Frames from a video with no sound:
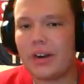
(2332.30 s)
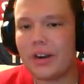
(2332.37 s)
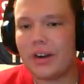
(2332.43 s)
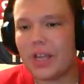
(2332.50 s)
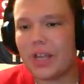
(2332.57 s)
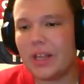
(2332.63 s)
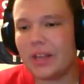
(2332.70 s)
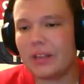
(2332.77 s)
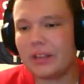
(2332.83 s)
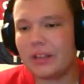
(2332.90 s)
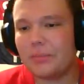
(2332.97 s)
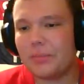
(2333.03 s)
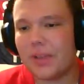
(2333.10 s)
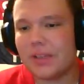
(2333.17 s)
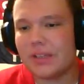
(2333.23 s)
sharing,
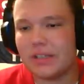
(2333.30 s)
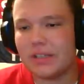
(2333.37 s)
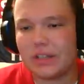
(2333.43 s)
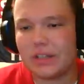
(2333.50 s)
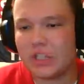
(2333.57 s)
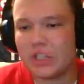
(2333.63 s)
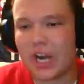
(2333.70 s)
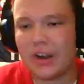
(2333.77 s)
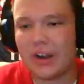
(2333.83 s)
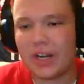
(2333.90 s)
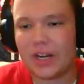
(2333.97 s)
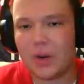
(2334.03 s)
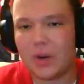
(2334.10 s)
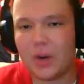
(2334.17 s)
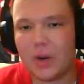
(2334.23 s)
that the Pistons are
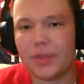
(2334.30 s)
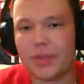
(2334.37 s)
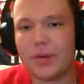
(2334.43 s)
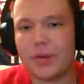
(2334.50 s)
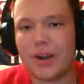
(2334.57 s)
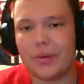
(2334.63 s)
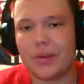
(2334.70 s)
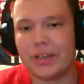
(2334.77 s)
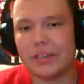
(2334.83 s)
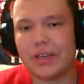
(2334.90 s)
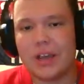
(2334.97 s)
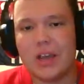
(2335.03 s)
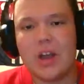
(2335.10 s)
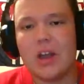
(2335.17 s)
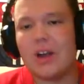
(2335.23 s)
sharing it with the Red
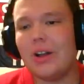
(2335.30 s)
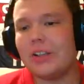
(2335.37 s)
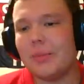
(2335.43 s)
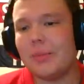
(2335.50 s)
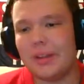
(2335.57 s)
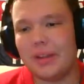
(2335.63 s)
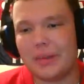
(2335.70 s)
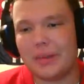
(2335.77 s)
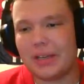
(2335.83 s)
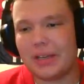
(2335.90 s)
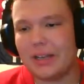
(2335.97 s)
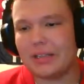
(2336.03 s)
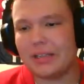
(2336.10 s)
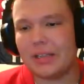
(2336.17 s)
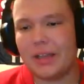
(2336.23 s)
Wings ultimately,
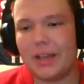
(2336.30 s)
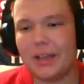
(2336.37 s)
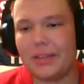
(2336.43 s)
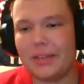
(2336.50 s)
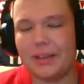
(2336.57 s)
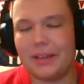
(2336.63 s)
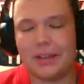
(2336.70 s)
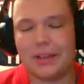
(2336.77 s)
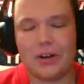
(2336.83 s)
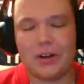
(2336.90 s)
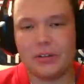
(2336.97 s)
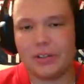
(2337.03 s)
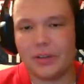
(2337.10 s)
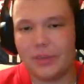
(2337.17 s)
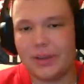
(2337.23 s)
because I think that
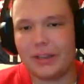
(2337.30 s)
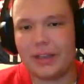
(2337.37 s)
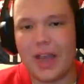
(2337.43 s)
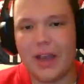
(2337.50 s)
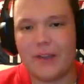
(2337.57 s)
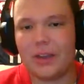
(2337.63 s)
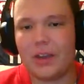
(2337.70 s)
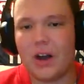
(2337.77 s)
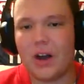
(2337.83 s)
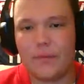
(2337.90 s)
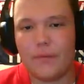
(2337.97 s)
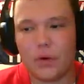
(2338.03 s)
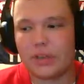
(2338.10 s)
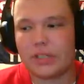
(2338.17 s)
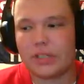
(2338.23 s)
ultimately having all
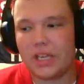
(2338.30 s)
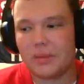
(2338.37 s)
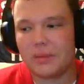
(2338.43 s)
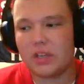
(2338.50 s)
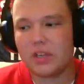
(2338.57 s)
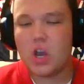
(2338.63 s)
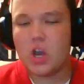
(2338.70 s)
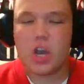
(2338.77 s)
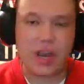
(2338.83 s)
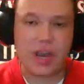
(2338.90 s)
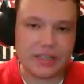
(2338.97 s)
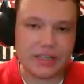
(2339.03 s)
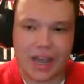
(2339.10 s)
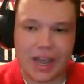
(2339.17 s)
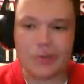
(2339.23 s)
4 teams
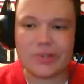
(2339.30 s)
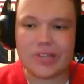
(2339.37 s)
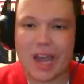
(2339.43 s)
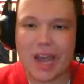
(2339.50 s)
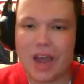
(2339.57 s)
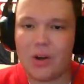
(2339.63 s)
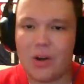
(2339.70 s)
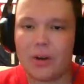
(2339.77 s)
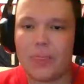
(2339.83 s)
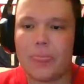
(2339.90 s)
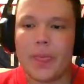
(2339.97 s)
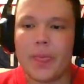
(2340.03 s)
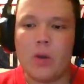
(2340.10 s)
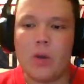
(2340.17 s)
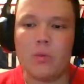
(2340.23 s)
in downtown
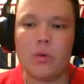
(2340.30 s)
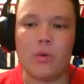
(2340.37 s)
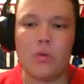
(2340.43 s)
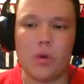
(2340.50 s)
will